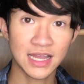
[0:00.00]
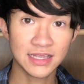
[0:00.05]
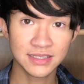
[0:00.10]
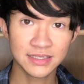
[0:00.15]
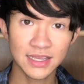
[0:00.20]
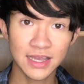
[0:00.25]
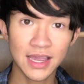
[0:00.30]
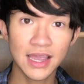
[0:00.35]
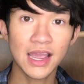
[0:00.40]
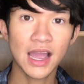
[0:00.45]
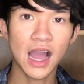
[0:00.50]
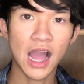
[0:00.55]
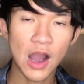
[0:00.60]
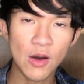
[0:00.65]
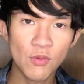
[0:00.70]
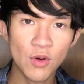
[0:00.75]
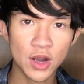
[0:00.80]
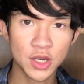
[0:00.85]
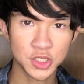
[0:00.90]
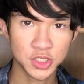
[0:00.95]
and today
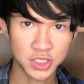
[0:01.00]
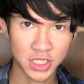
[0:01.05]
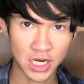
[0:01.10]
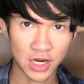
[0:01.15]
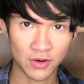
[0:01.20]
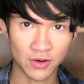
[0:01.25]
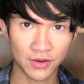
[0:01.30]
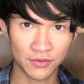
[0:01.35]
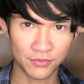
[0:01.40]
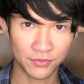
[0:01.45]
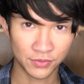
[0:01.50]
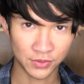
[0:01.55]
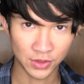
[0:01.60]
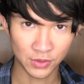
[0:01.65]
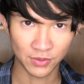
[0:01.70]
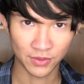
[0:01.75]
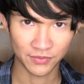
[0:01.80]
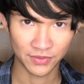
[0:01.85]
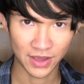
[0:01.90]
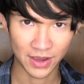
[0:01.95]
I want to share a
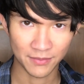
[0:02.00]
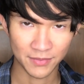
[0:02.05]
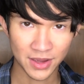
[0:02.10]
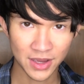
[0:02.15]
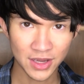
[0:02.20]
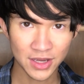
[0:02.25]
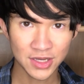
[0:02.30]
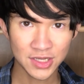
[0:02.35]
few of them.